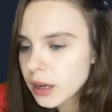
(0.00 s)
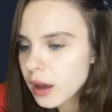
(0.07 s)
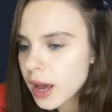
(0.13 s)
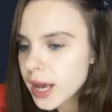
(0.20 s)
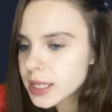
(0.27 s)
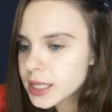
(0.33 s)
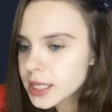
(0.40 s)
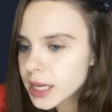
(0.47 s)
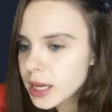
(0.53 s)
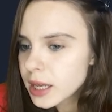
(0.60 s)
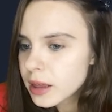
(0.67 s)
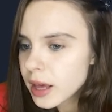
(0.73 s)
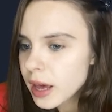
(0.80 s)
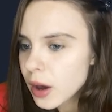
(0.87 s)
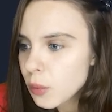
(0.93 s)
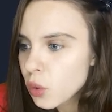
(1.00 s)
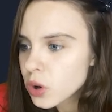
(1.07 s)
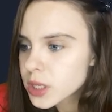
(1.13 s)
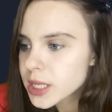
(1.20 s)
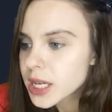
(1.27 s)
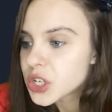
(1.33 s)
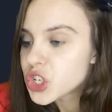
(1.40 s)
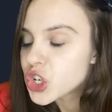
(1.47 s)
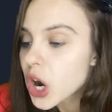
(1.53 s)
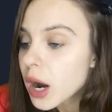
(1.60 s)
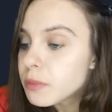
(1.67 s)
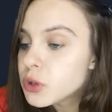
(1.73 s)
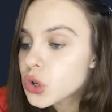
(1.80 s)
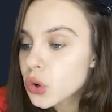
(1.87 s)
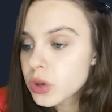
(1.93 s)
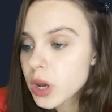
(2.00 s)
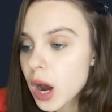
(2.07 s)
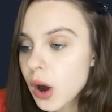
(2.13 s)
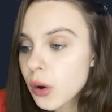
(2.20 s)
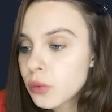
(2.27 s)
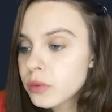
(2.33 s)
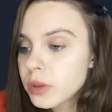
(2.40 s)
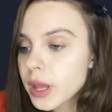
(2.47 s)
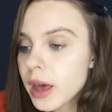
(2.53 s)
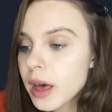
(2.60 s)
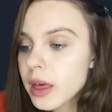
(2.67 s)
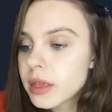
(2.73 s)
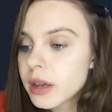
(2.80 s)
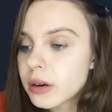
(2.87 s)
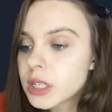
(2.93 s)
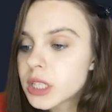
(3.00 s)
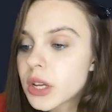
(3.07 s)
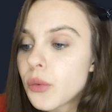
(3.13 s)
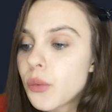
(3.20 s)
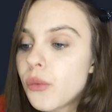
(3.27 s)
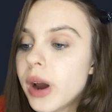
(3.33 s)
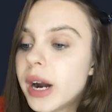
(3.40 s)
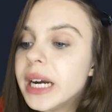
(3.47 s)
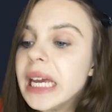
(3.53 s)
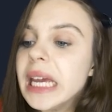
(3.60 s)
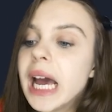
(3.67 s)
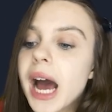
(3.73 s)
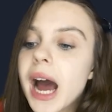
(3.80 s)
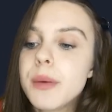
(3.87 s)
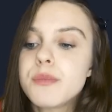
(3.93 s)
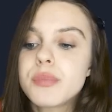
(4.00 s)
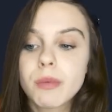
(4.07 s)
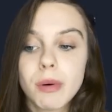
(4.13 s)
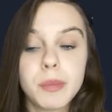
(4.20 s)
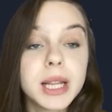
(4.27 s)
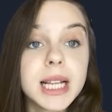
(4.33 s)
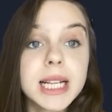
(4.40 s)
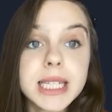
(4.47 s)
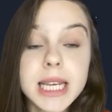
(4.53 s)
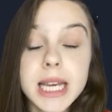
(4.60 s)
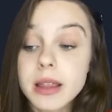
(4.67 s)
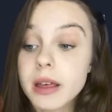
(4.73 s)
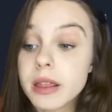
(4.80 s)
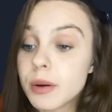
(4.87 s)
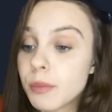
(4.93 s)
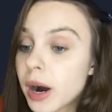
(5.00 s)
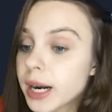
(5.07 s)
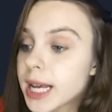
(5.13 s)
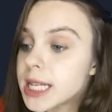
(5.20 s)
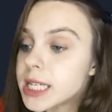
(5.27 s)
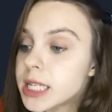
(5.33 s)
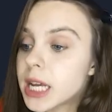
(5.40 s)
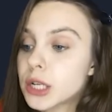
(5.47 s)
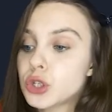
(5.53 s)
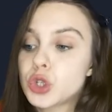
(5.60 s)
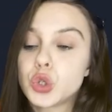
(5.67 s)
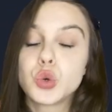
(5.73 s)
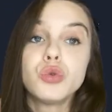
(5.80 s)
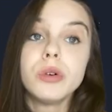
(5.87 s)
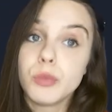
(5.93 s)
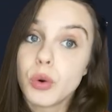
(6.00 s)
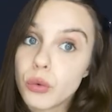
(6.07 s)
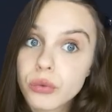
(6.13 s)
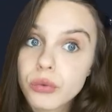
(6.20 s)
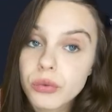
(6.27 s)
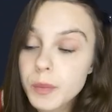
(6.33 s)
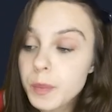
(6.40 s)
and see there was a sharp drawdown and there is a very high probability that the market starts to move.